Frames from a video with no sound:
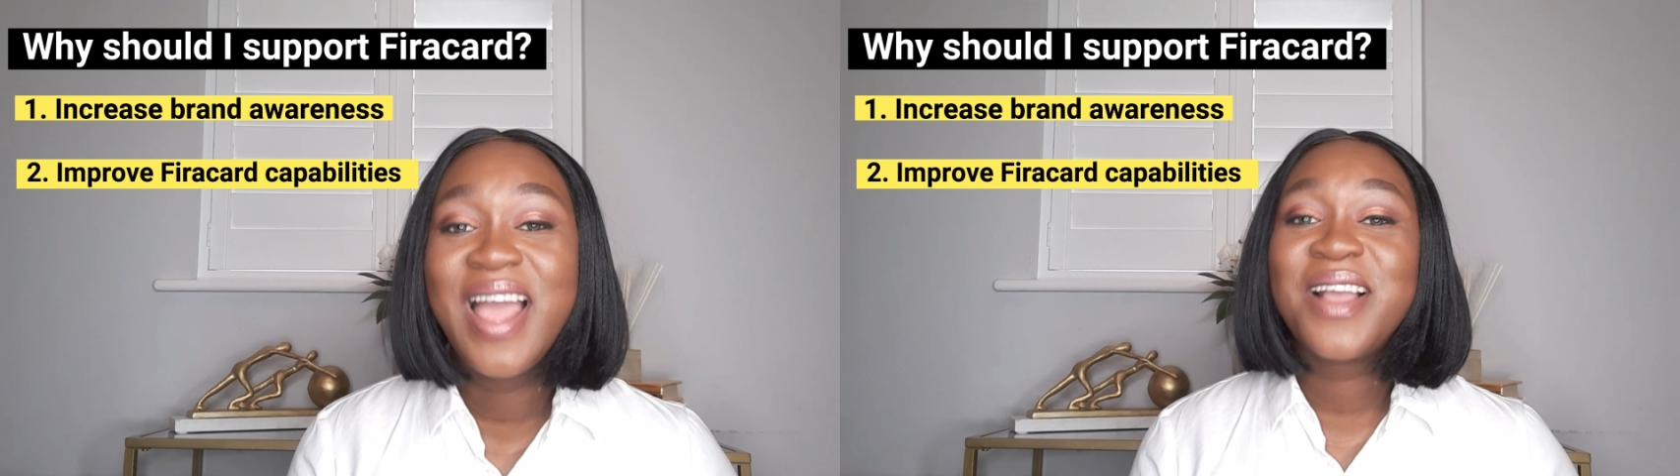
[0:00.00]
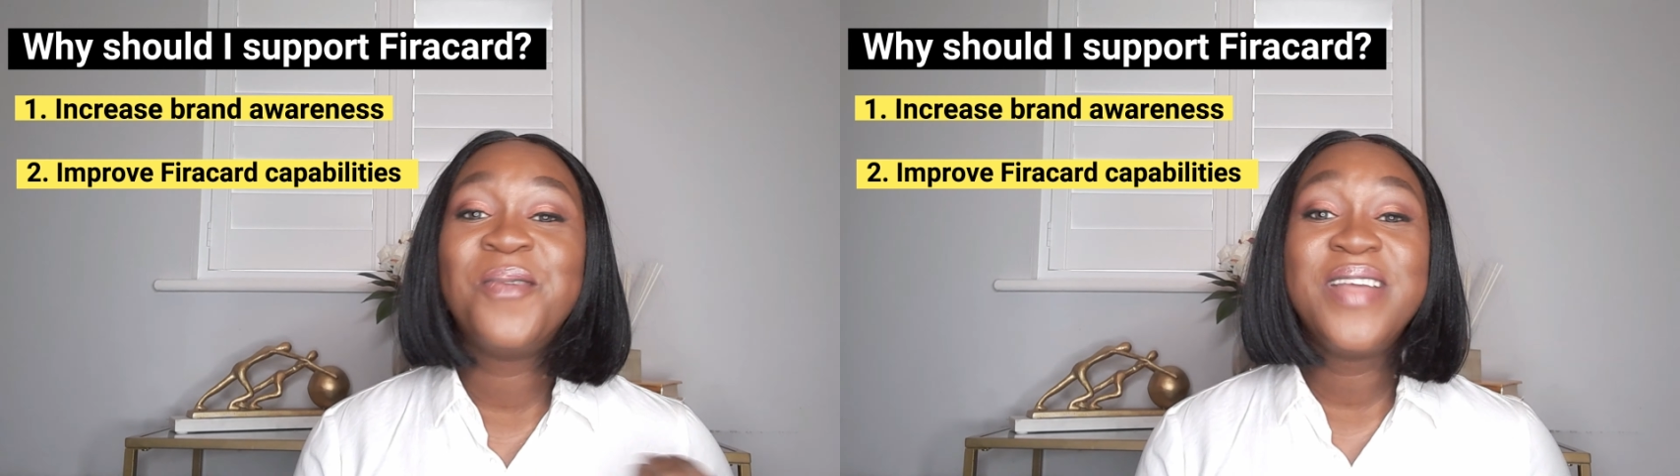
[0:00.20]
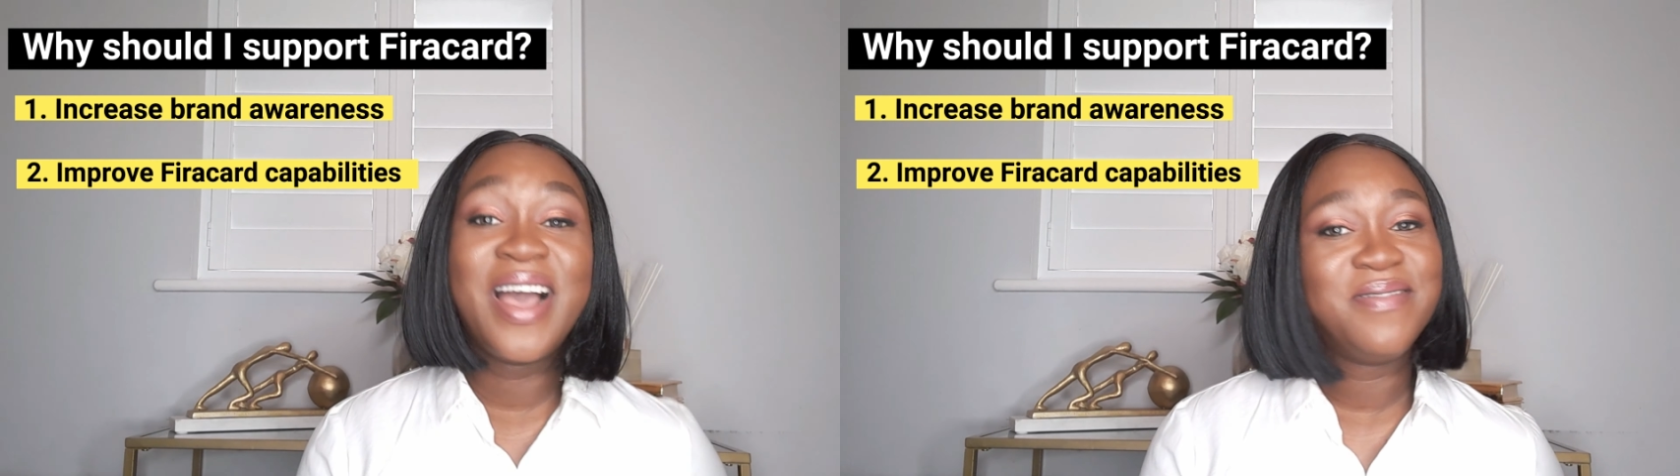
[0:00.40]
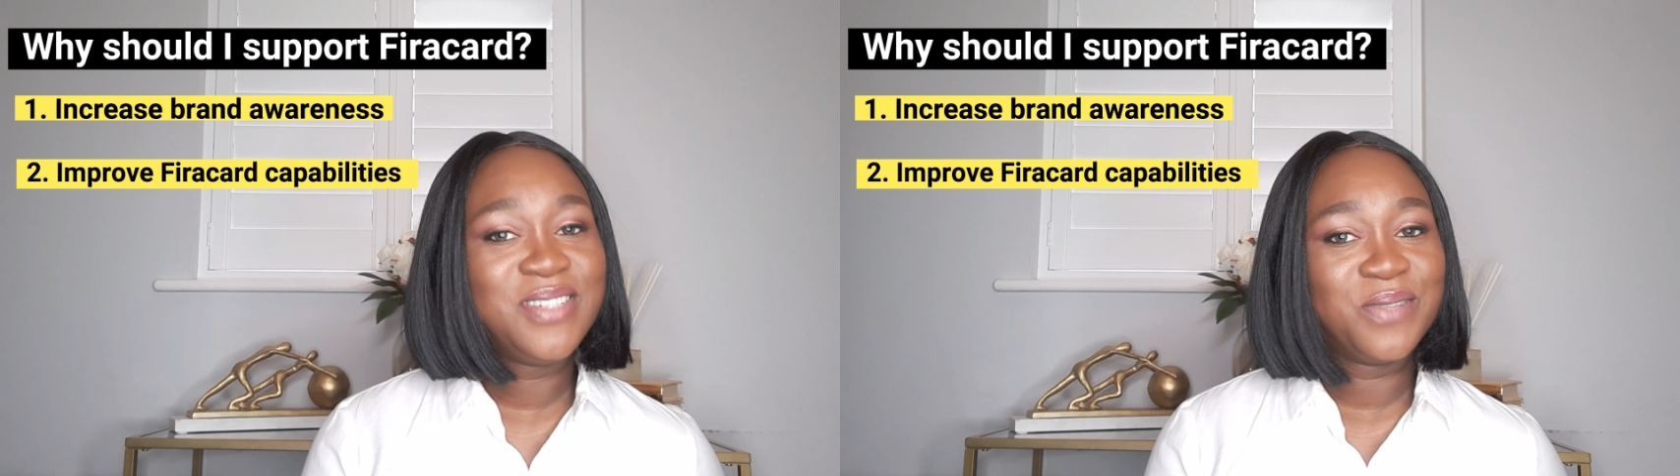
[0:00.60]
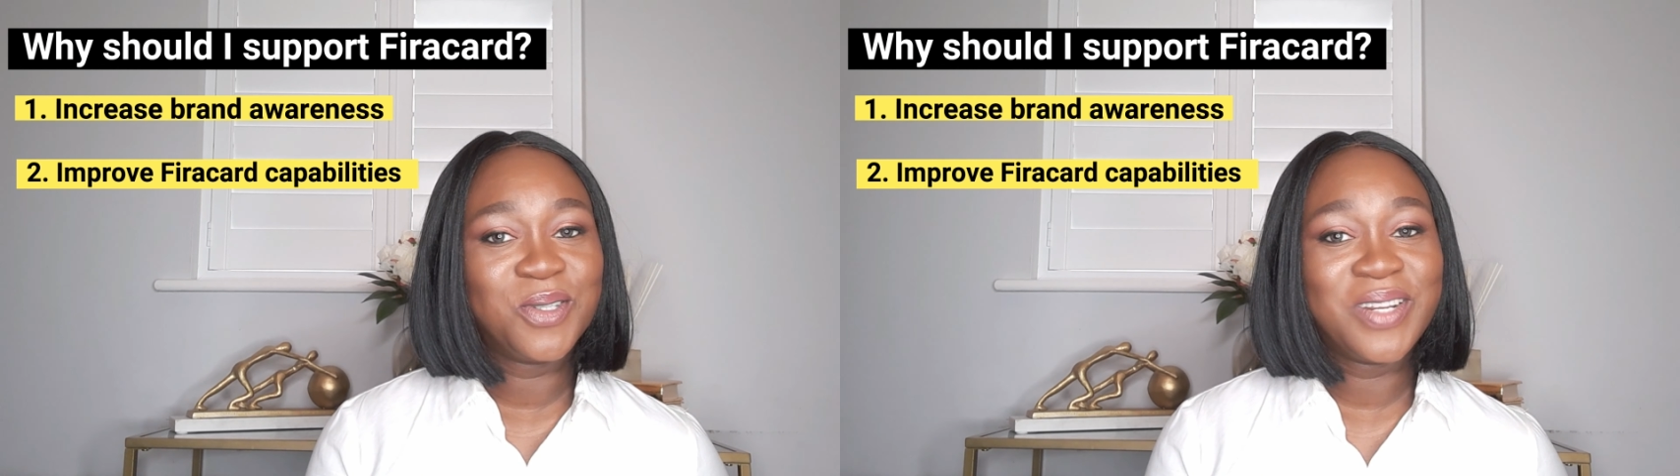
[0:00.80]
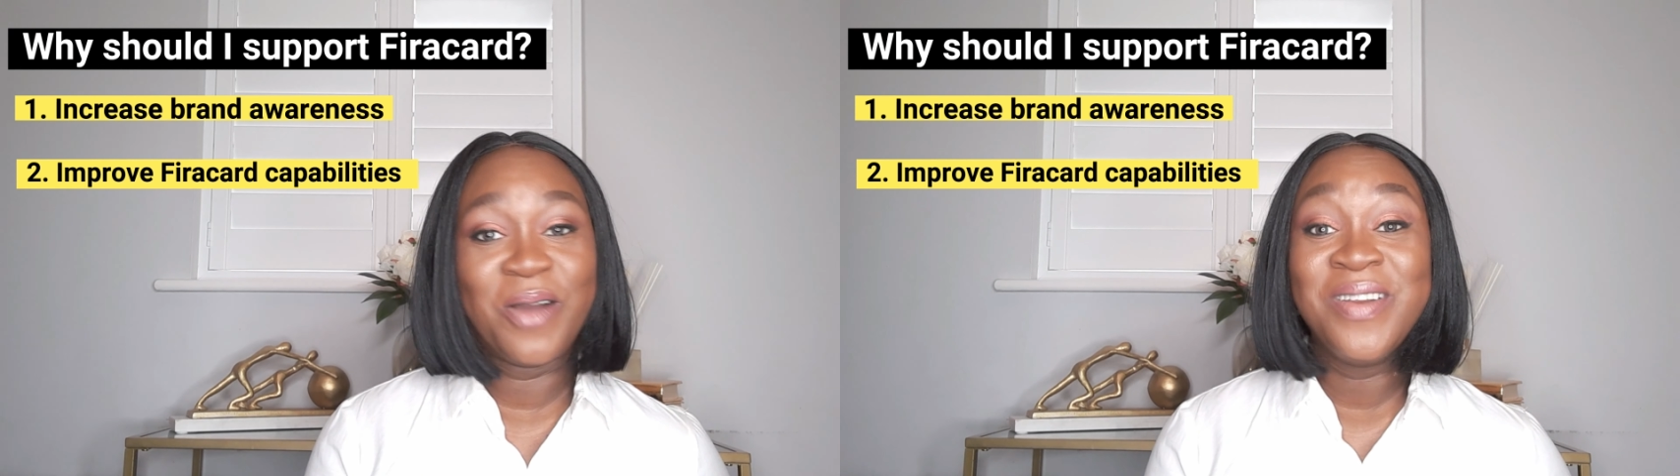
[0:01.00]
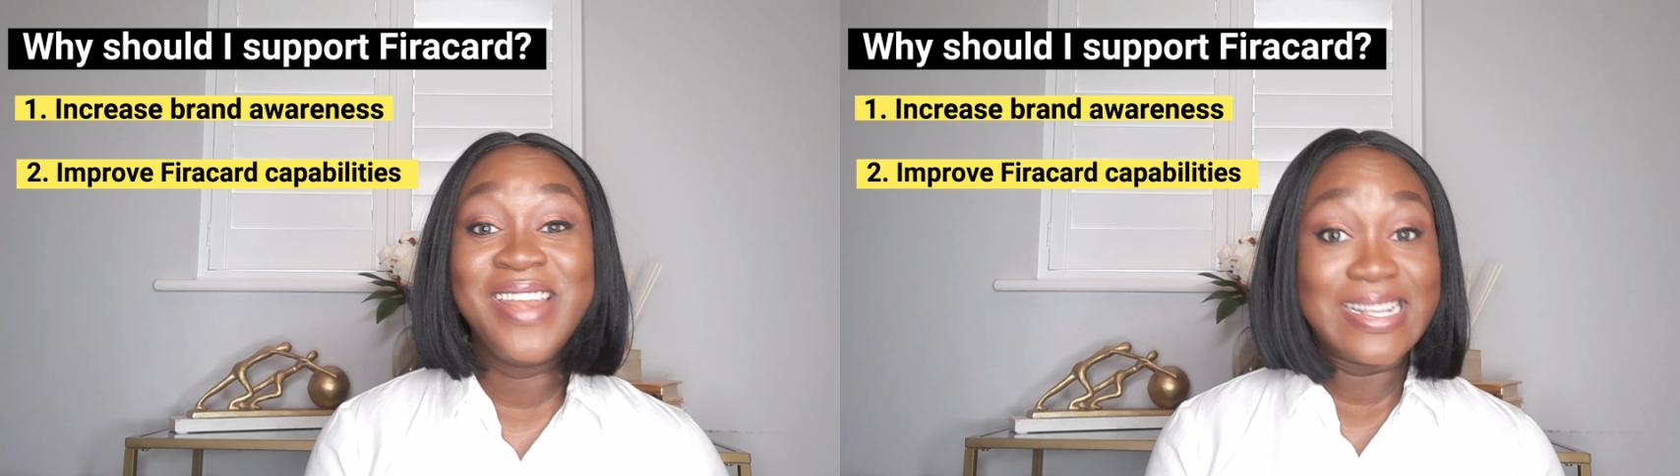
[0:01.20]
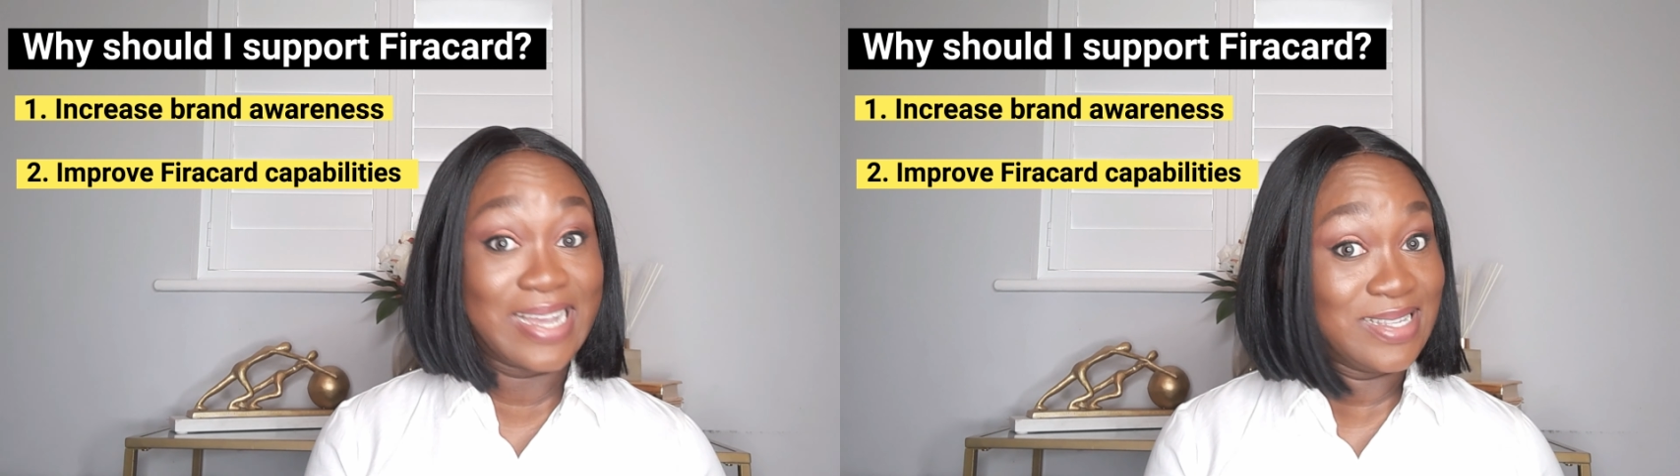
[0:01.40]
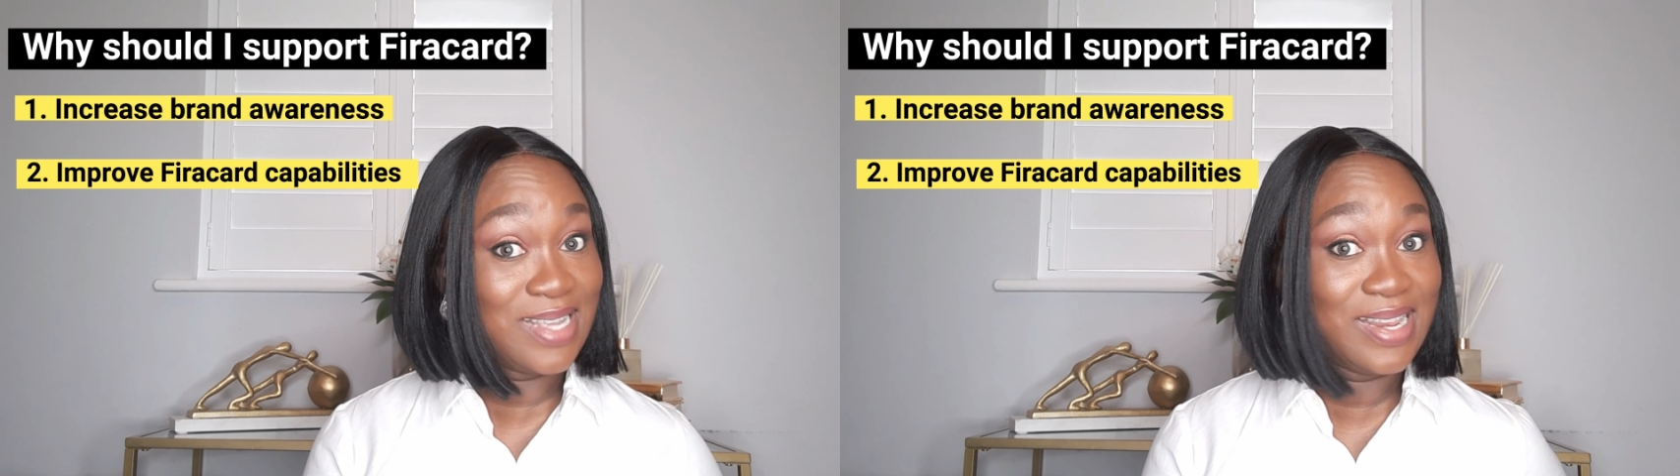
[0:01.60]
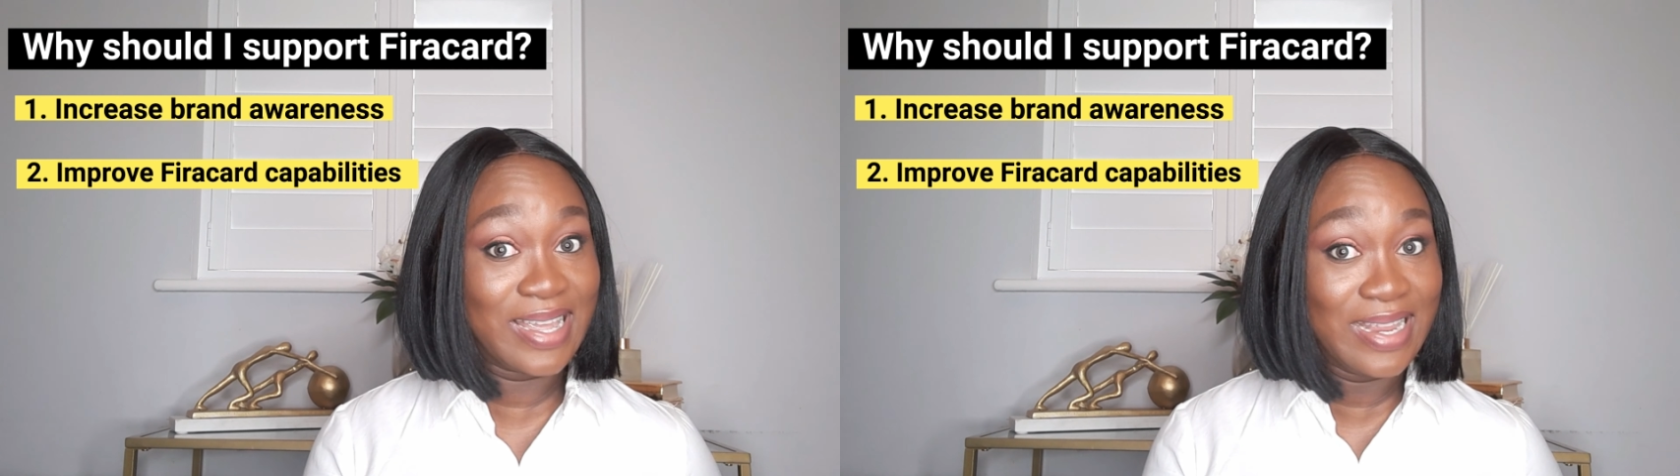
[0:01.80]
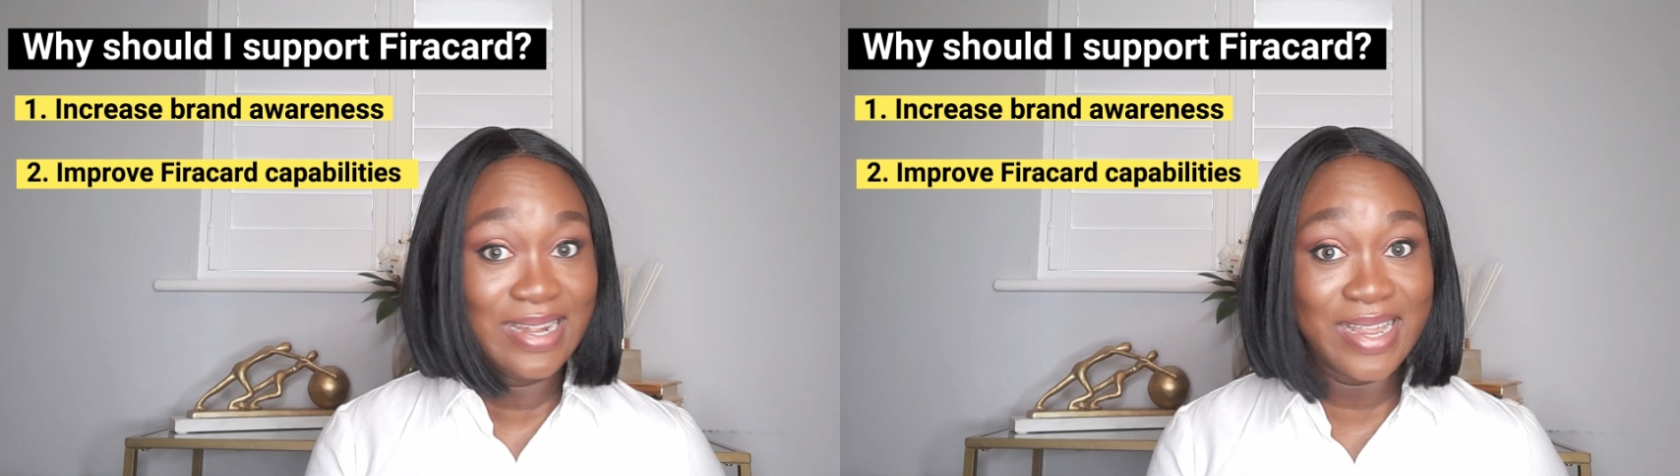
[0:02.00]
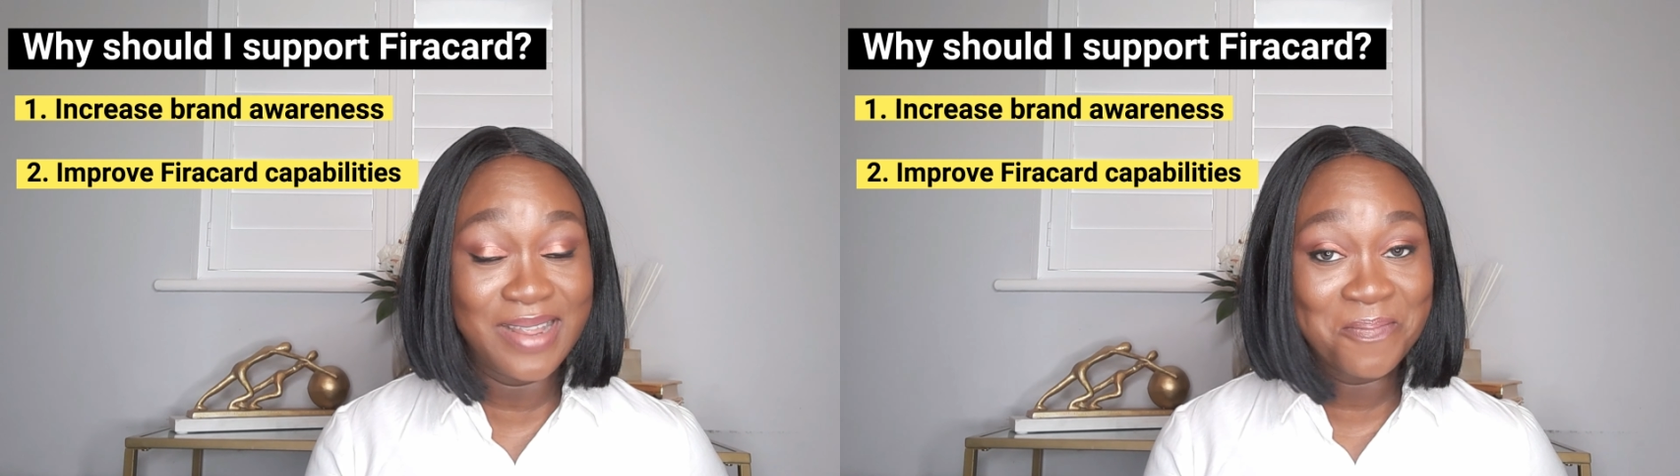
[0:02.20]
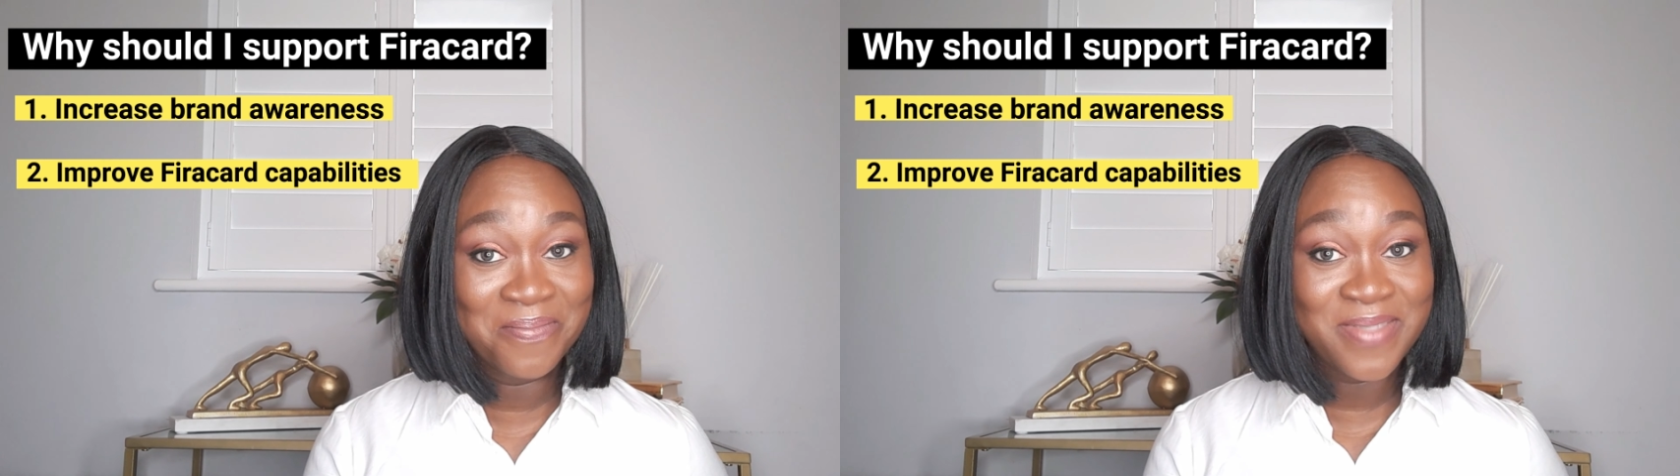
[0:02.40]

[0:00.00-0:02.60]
Can we have this function? Now, unless I sell a kidney,